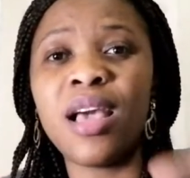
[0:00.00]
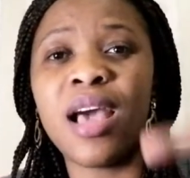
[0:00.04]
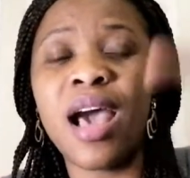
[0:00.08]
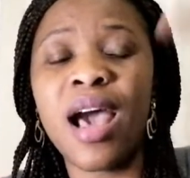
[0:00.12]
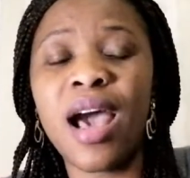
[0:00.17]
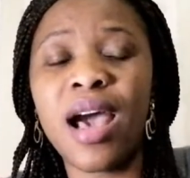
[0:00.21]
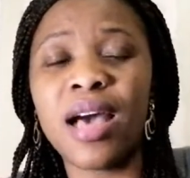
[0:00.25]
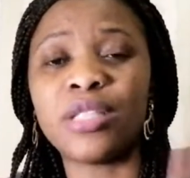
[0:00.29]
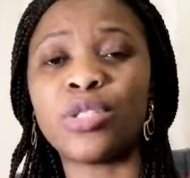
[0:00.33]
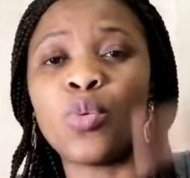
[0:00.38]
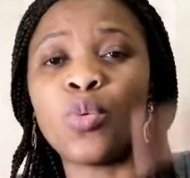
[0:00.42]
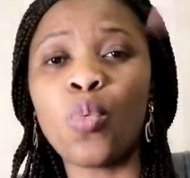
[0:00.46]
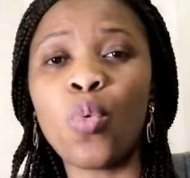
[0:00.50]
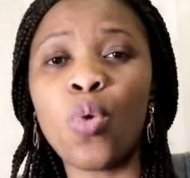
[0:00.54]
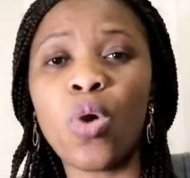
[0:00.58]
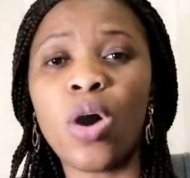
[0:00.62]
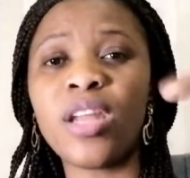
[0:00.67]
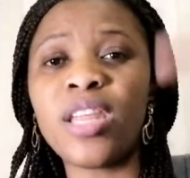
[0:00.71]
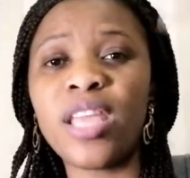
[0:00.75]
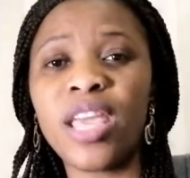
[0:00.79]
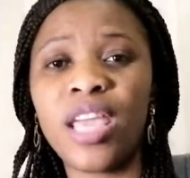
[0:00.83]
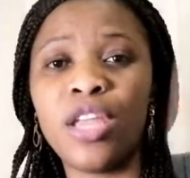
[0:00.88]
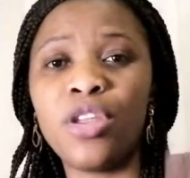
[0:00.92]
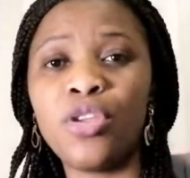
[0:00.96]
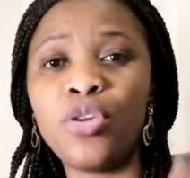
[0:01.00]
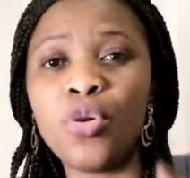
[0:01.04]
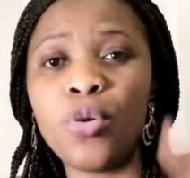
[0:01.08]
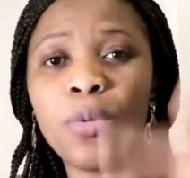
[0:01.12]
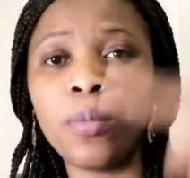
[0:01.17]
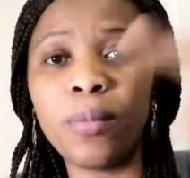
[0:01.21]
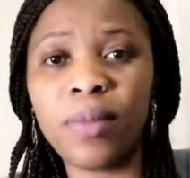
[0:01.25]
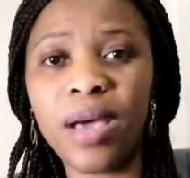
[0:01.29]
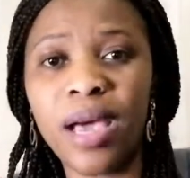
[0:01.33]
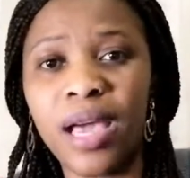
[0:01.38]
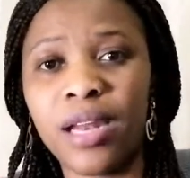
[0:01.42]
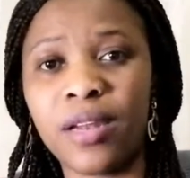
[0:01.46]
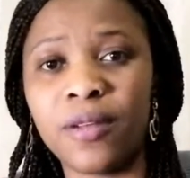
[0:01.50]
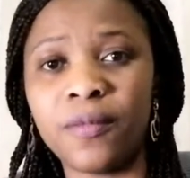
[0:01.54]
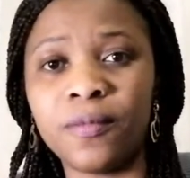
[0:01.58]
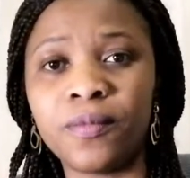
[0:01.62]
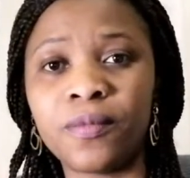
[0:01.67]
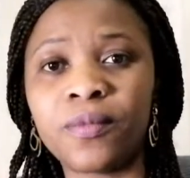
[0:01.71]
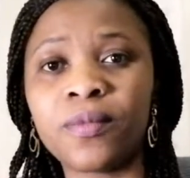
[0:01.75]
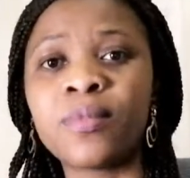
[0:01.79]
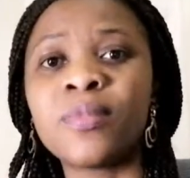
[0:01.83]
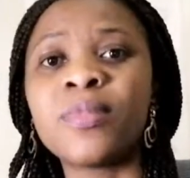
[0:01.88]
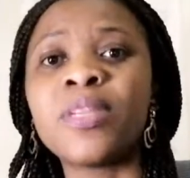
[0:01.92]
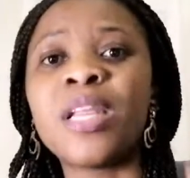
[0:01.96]
has won a new man,
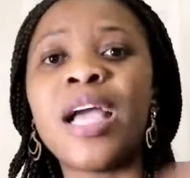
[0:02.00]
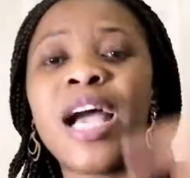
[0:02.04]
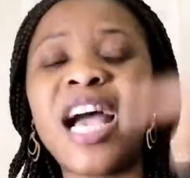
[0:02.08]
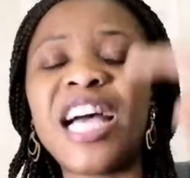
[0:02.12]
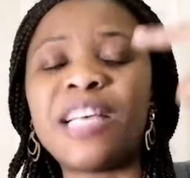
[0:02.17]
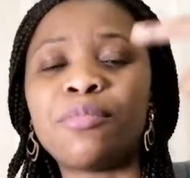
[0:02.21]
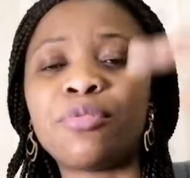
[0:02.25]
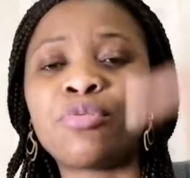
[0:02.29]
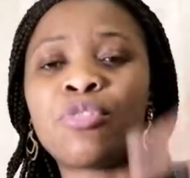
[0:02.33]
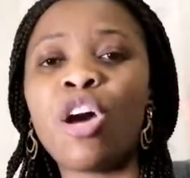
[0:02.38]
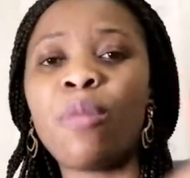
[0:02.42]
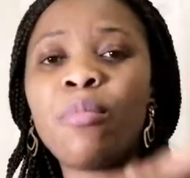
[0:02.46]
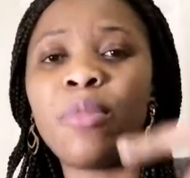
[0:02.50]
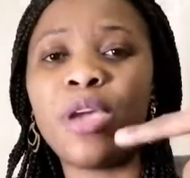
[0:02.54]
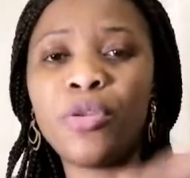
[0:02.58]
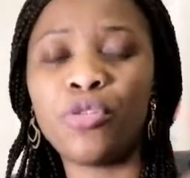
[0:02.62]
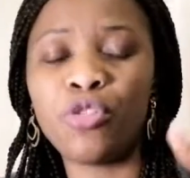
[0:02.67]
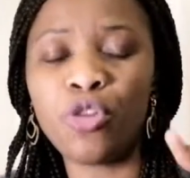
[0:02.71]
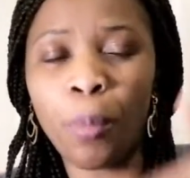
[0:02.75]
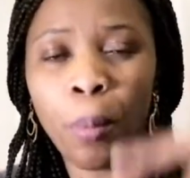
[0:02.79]
has become a new